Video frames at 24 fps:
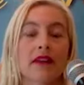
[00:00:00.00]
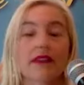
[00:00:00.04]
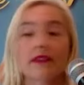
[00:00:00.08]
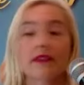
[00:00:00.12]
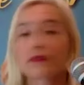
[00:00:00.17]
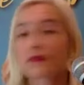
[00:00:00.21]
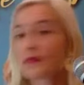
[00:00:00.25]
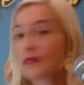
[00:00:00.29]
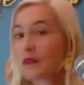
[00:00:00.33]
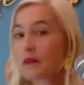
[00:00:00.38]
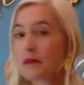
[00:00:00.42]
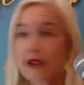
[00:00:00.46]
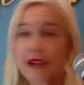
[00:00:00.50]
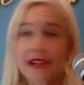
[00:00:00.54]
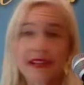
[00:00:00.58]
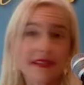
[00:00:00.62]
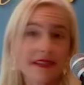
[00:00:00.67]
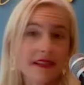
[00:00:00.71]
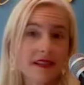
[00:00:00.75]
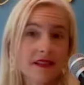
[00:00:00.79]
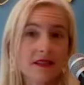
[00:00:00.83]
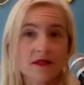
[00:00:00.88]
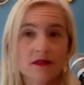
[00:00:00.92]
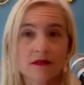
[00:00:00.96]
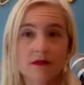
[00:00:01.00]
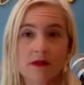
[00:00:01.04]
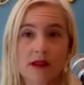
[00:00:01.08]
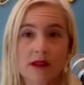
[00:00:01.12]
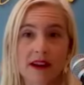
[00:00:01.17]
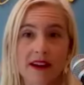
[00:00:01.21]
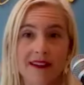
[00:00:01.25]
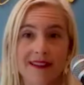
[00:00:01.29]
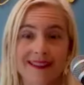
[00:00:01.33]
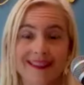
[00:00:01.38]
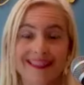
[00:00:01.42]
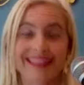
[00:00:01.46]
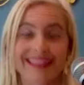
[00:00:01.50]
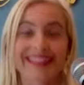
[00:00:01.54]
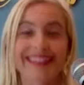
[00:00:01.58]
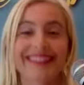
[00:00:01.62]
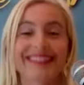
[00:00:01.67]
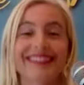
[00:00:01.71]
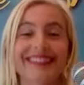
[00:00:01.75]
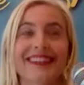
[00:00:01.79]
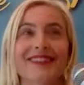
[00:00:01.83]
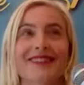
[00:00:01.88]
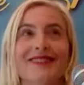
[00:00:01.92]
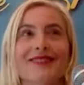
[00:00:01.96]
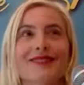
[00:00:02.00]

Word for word: There's no bisexual bars, you know?